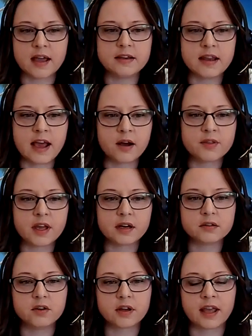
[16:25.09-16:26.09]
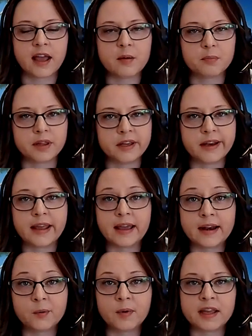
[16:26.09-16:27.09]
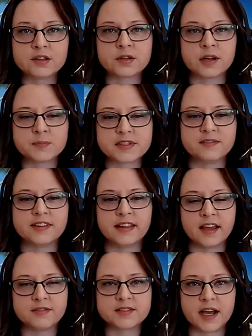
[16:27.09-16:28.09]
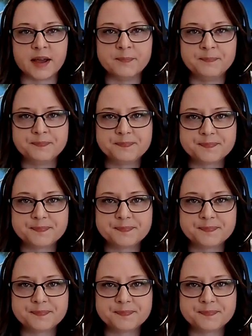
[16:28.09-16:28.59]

and now they are looking at planning getaway trips of a lifetime.